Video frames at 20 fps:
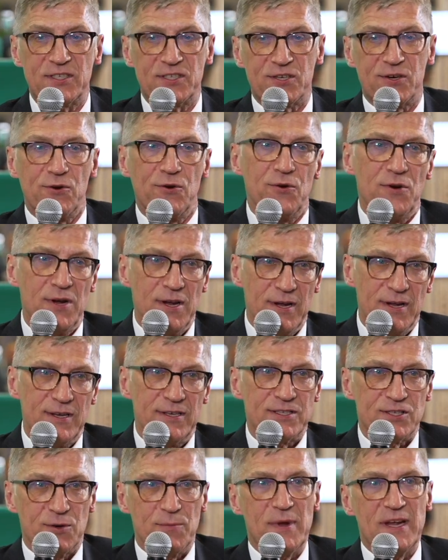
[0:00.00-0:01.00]
So
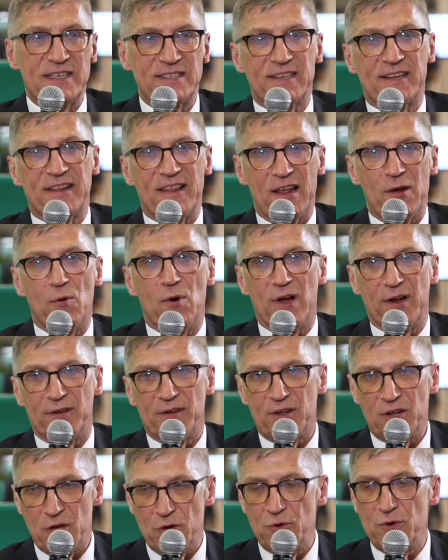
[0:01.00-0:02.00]
basically, they
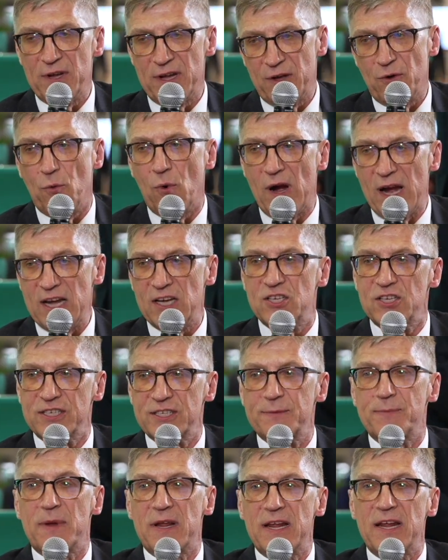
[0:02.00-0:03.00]
want union
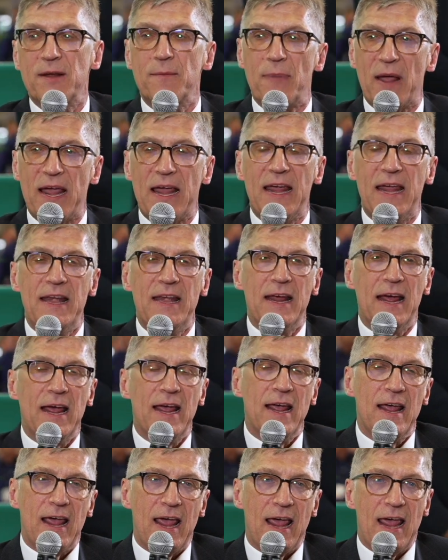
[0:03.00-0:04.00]
wages being paid,
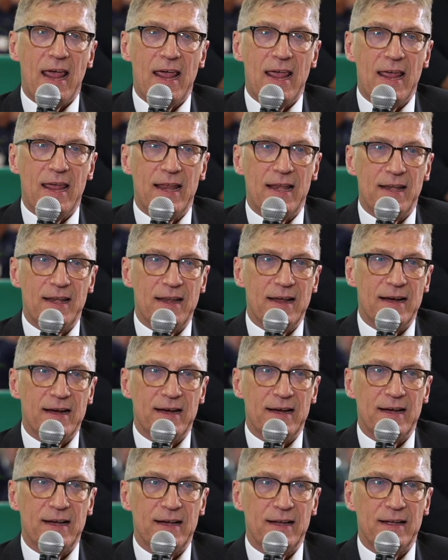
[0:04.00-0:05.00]
and
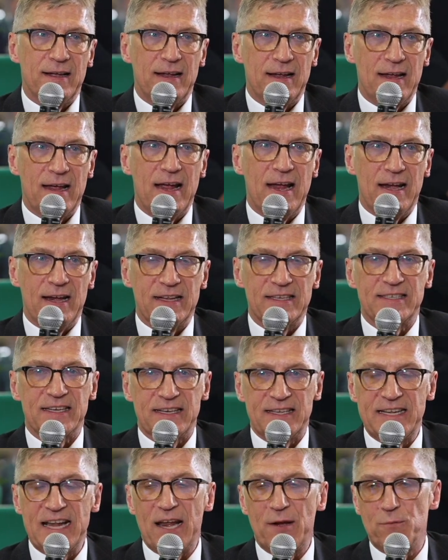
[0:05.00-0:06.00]
it's a
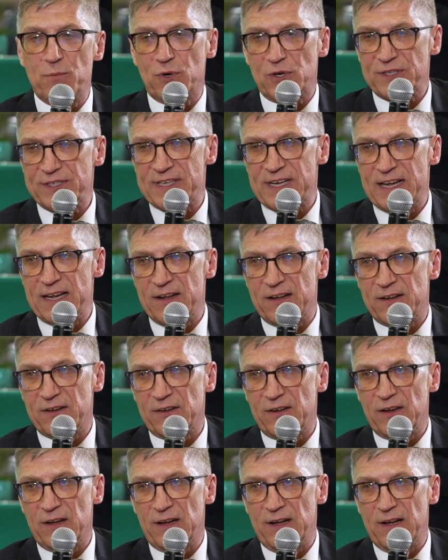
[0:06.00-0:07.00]
10%
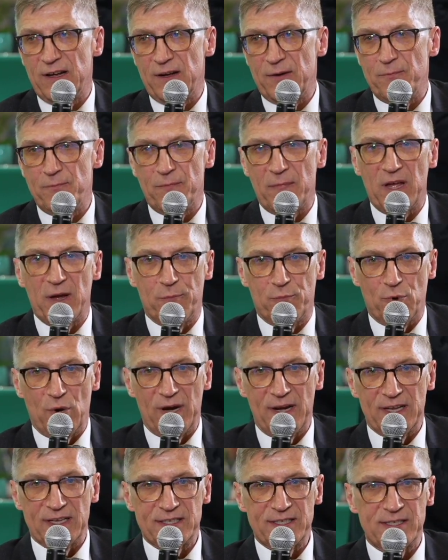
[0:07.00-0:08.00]

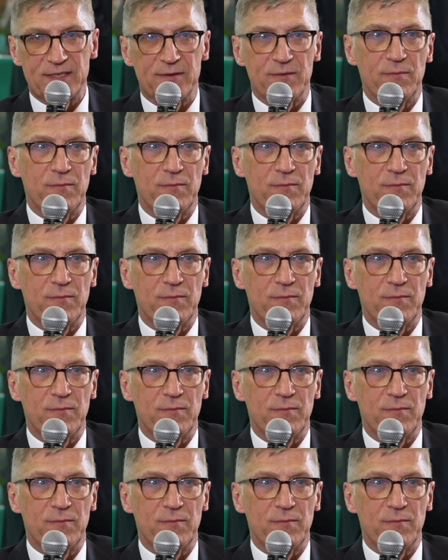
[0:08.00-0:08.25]
apprentice